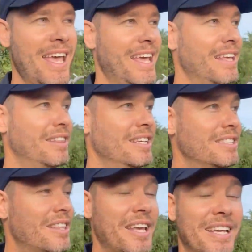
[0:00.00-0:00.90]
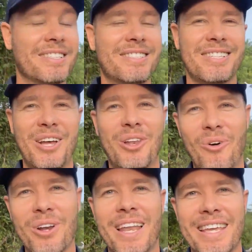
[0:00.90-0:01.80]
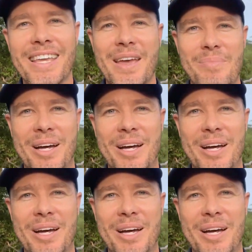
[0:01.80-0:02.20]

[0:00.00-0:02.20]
in these thickets along Lake Ihema.